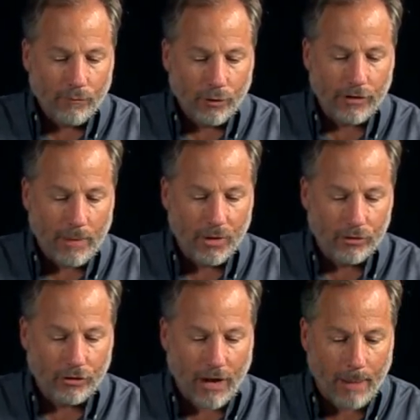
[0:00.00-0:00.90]
Samuel
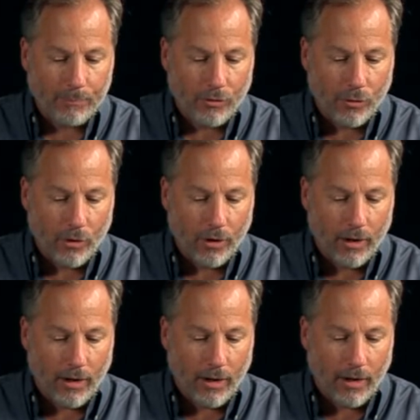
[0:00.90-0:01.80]

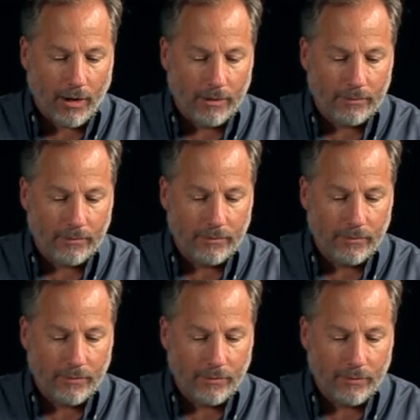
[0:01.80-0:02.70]
chapter
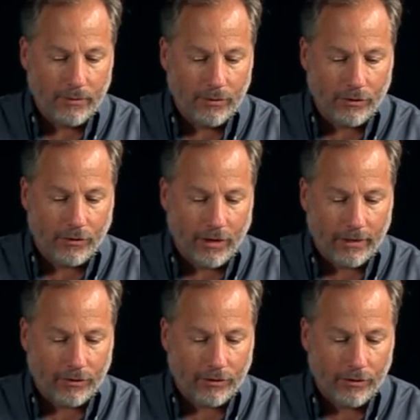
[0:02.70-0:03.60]

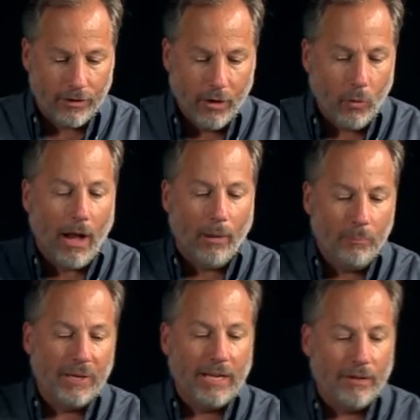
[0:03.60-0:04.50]
6, well, I'll
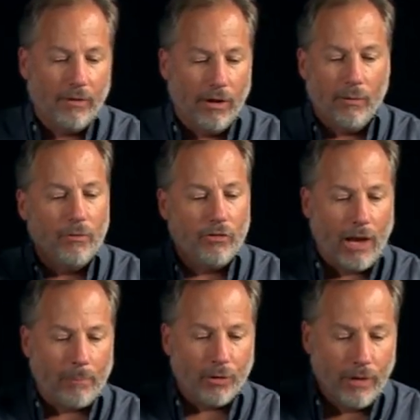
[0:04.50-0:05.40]
begin,
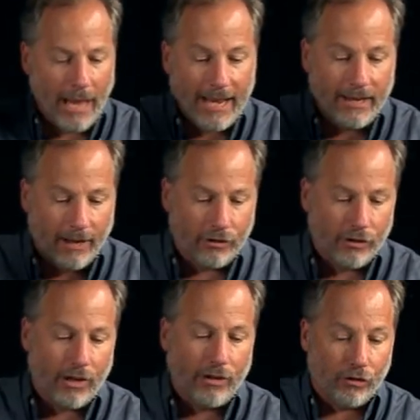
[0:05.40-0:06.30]
chapter 8, I
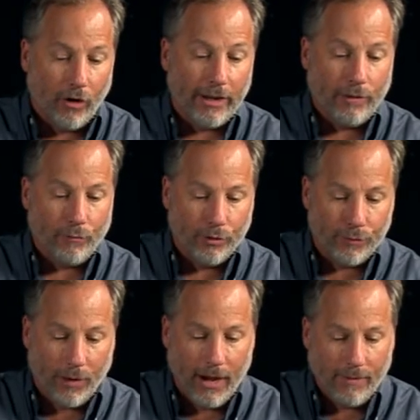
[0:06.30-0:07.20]
should say, starting at verse
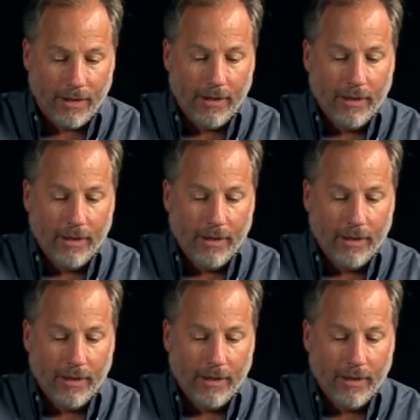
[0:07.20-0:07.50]
5.